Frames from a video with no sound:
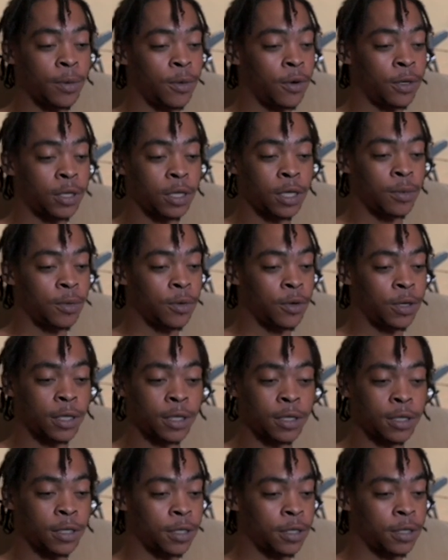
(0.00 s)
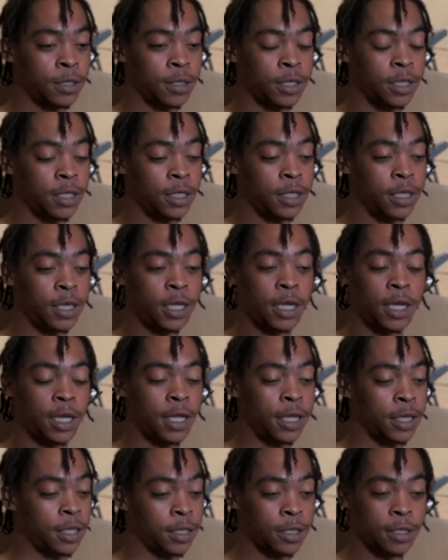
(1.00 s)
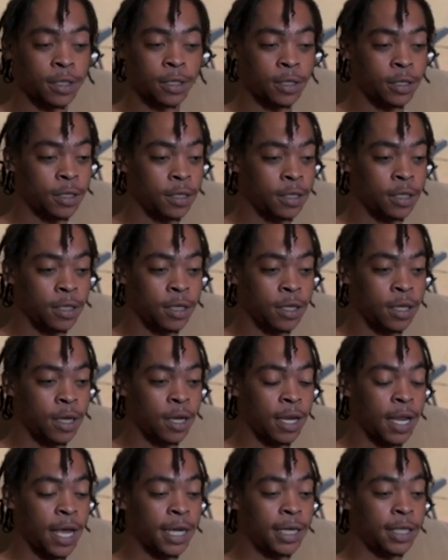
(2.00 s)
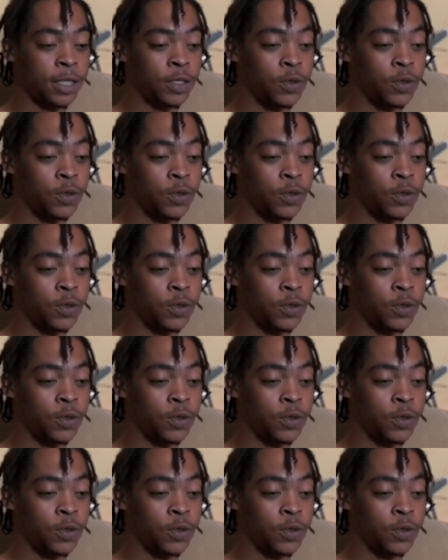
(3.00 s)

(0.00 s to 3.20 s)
about the money. You need it. Like